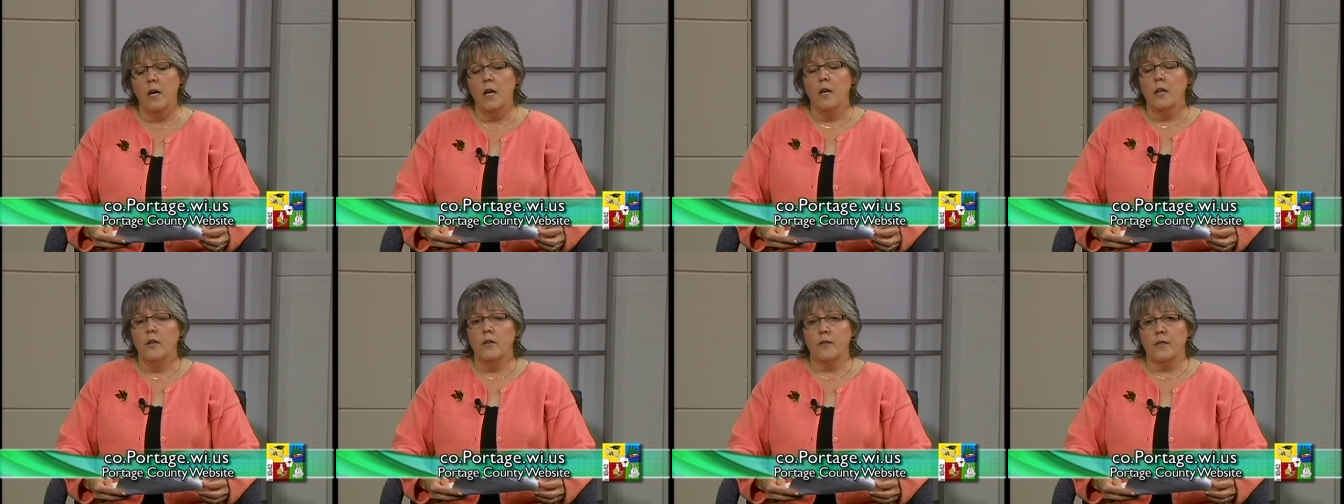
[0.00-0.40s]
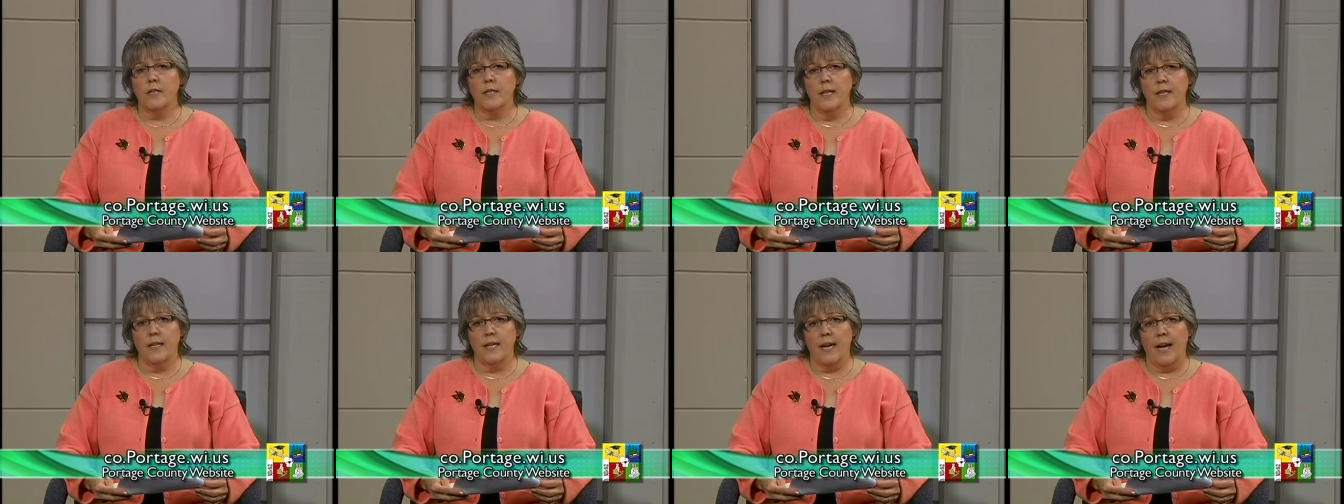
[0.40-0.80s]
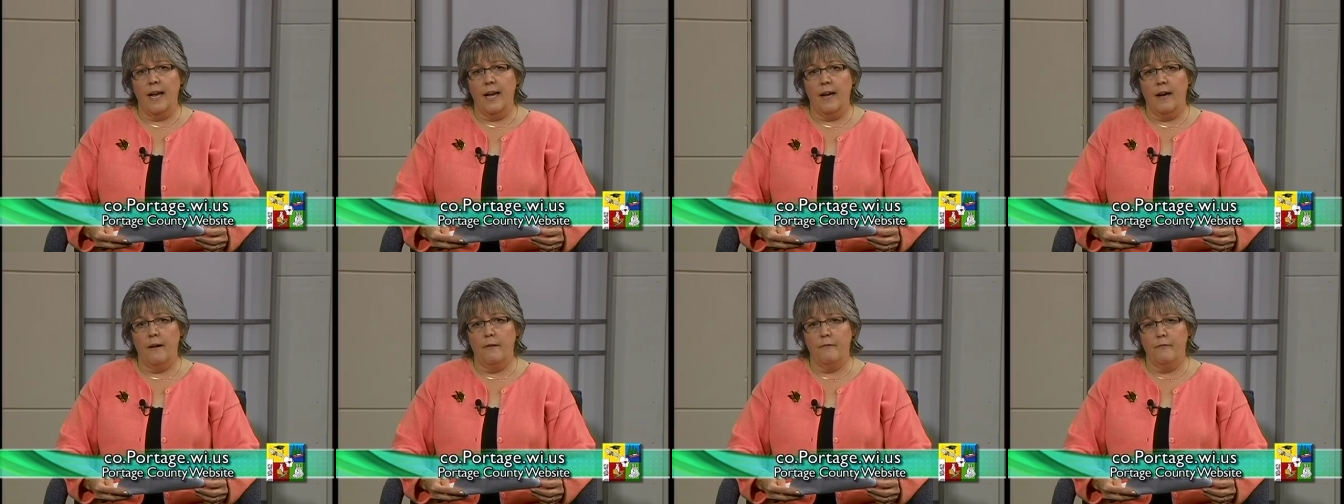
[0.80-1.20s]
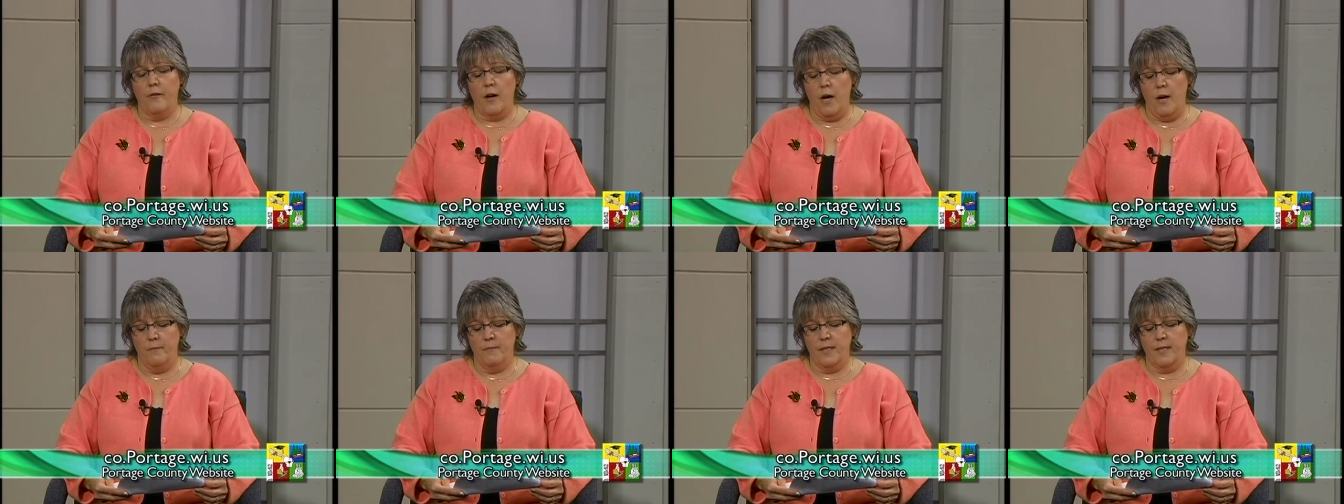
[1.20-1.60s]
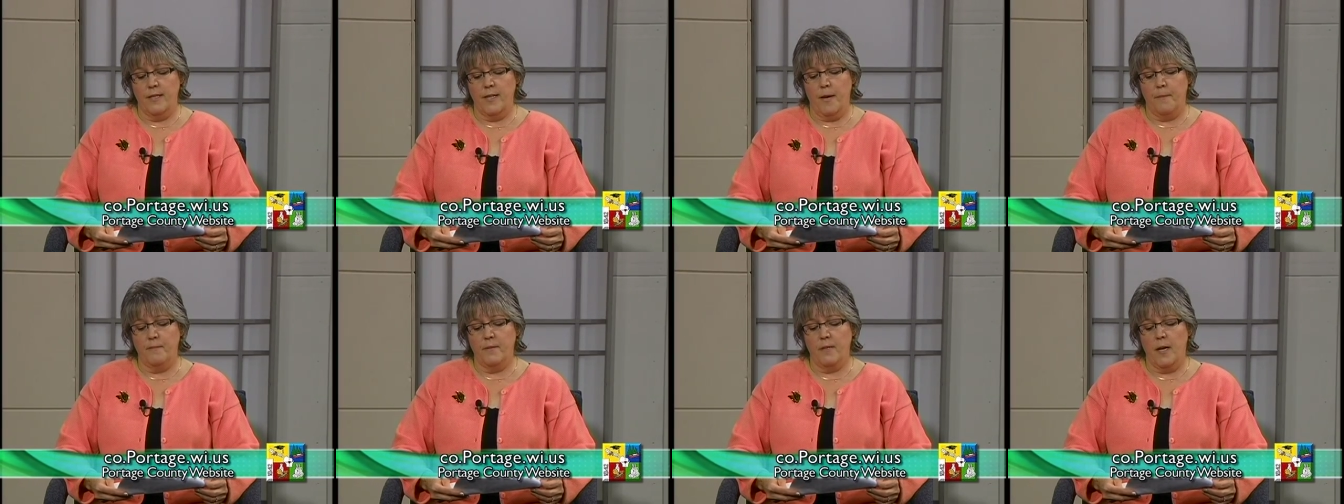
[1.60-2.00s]
you'll see that I have
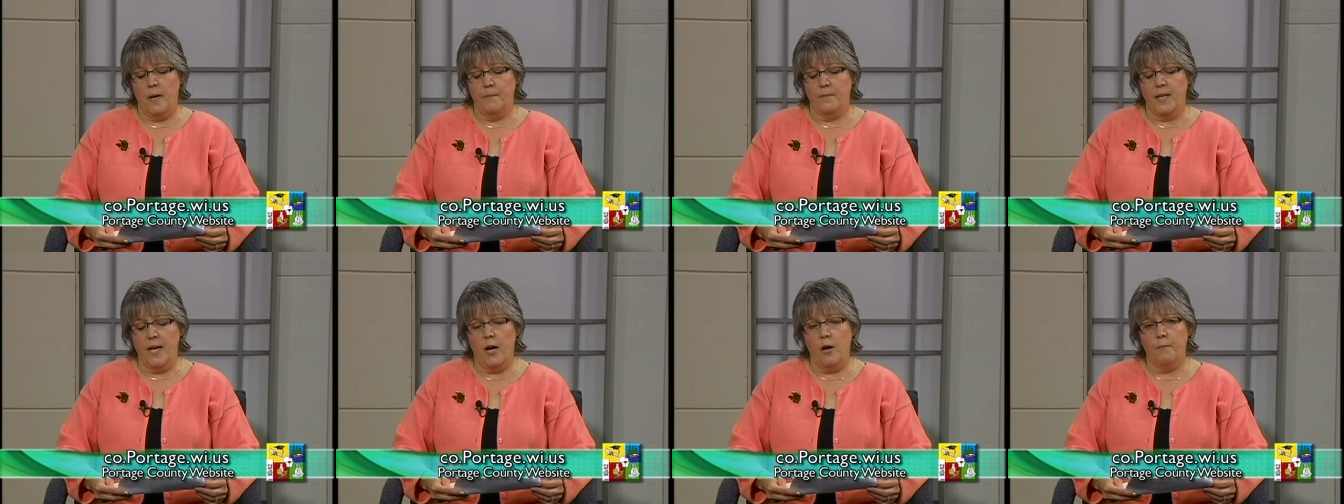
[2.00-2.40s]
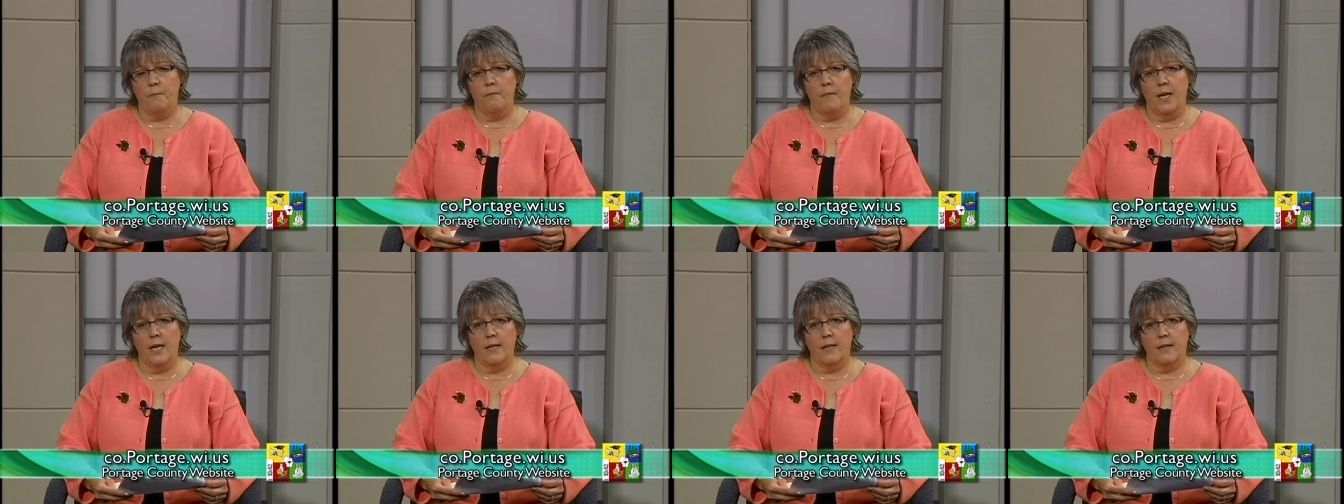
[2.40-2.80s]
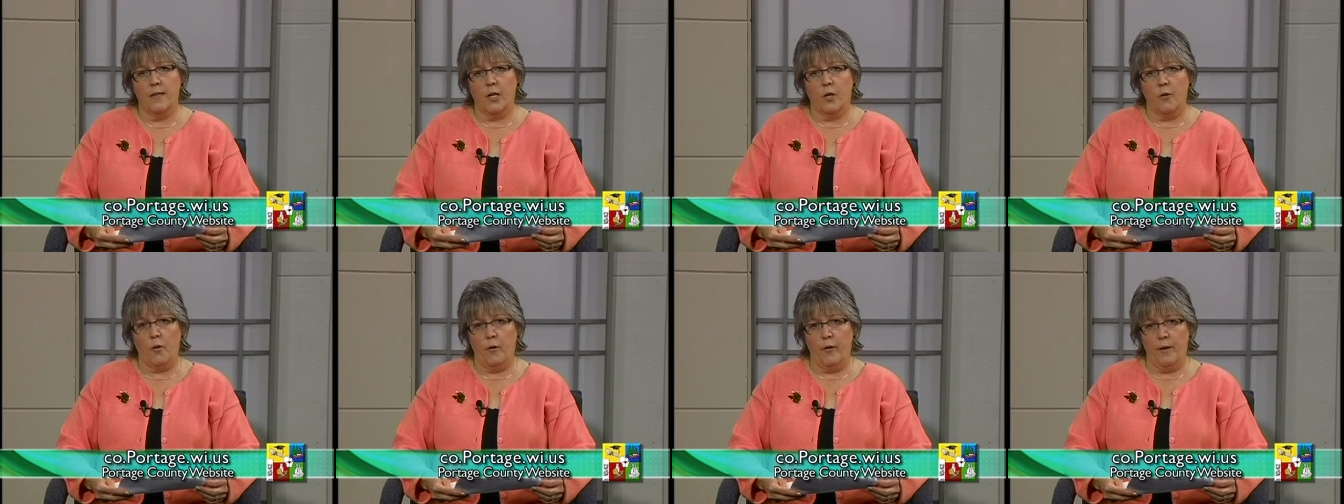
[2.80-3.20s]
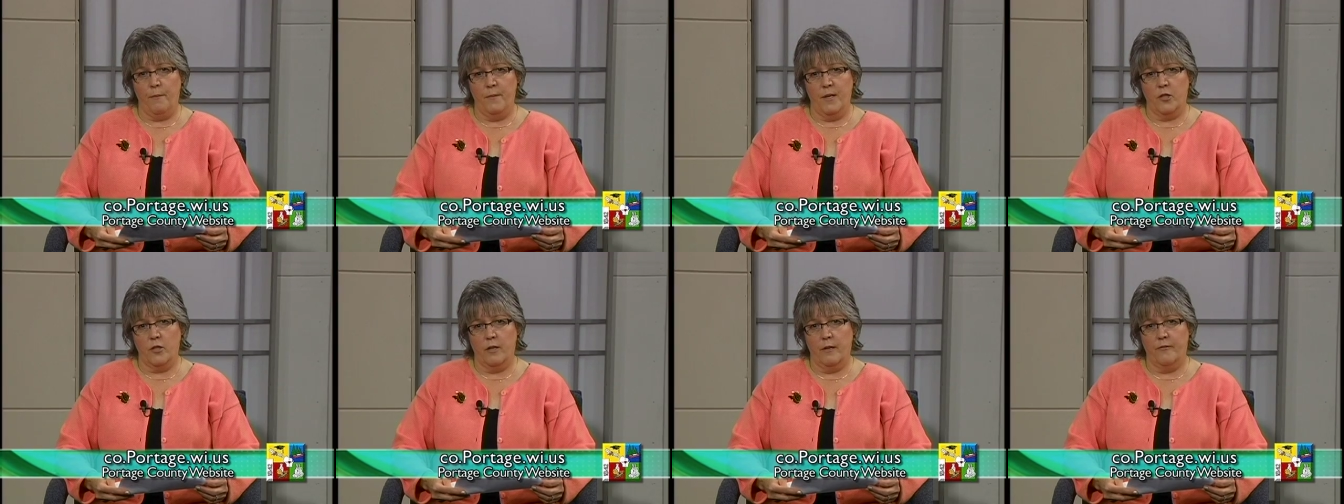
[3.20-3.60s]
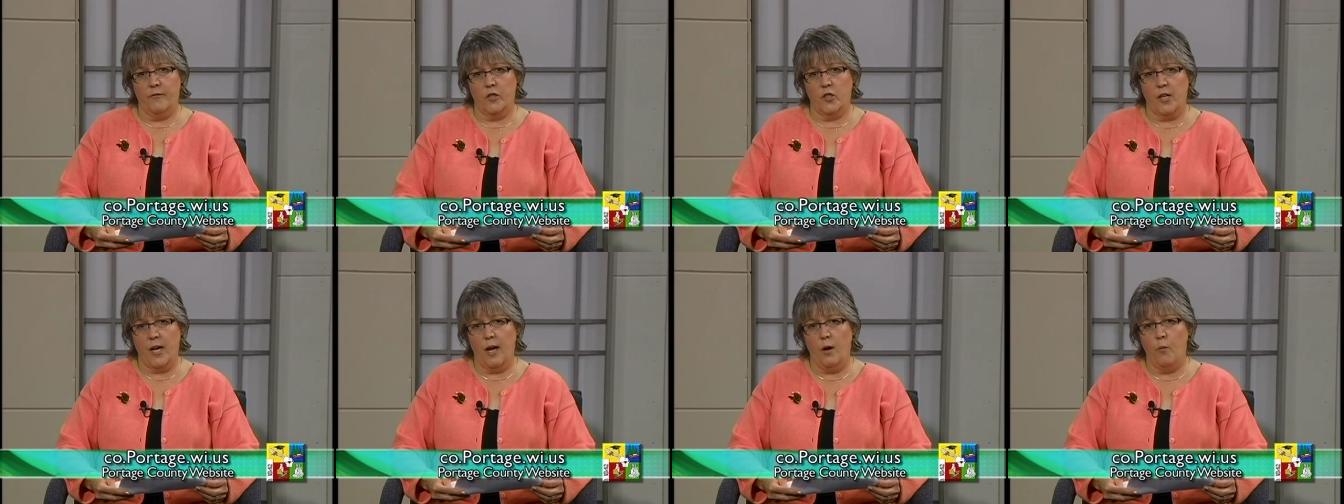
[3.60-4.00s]
stepped up to help meet the growing mission for
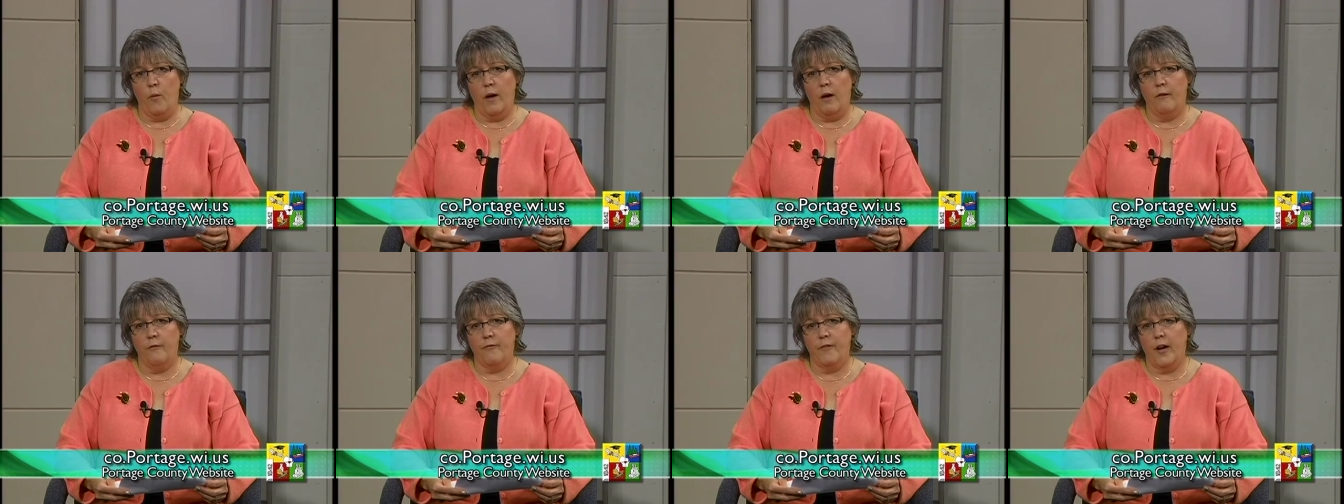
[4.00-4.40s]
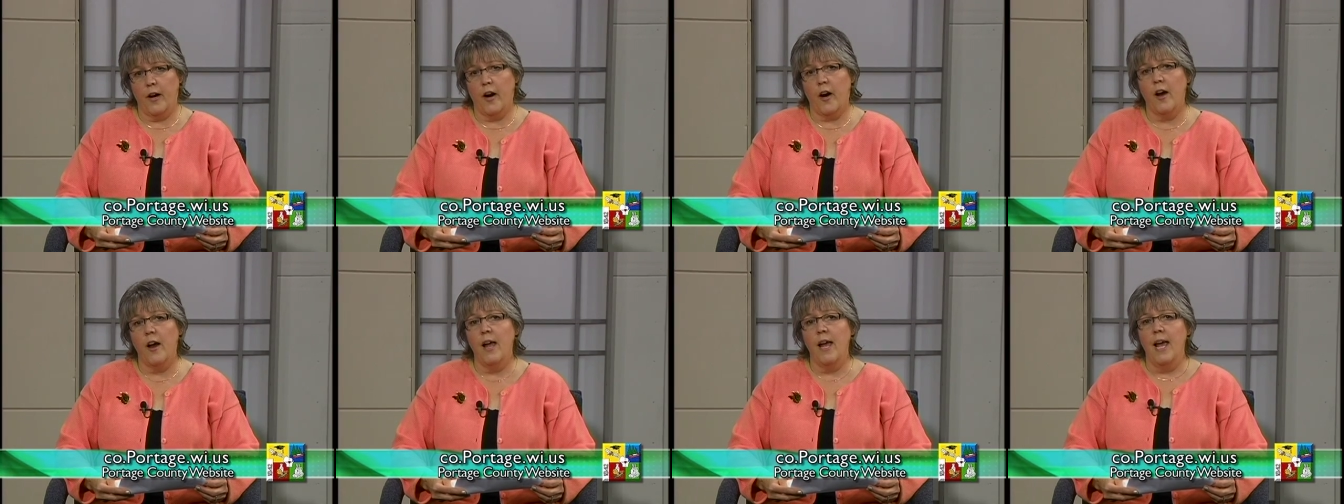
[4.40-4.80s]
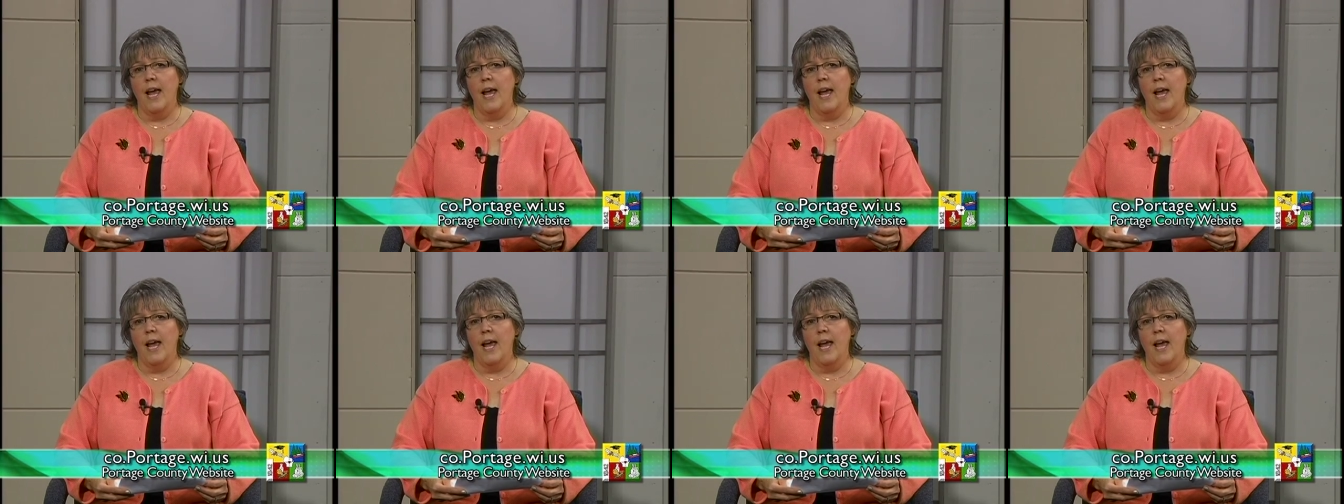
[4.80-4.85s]
child welfare.